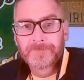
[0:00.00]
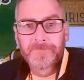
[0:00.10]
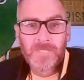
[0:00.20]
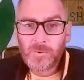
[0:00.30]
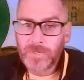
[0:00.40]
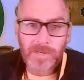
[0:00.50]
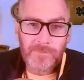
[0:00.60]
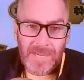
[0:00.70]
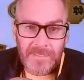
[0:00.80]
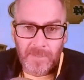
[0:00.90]
You could have
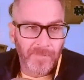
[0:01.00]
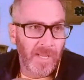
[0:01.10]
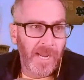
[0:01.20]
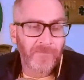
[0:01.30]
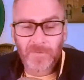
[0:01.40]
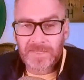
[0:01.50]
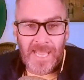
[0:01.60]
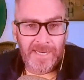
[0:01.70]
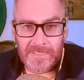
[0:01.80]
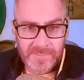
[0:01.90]
made the playoff with
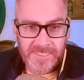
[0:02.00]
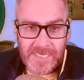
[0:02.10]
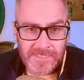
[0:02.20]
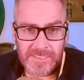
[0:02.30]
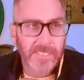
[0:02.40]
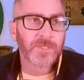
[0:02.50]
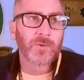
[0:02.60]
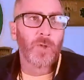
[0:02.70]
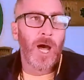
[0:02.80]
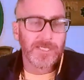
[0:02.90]
that 6-inch
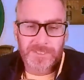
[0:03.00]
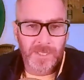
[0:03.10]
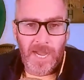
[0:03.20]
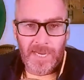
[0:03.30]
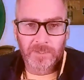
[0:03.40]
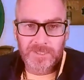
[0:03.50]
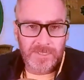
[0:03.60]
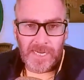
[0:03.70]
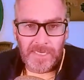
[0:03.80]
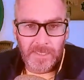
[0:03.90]
loss to Ohio
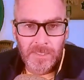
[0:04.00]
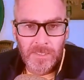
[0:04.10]
State.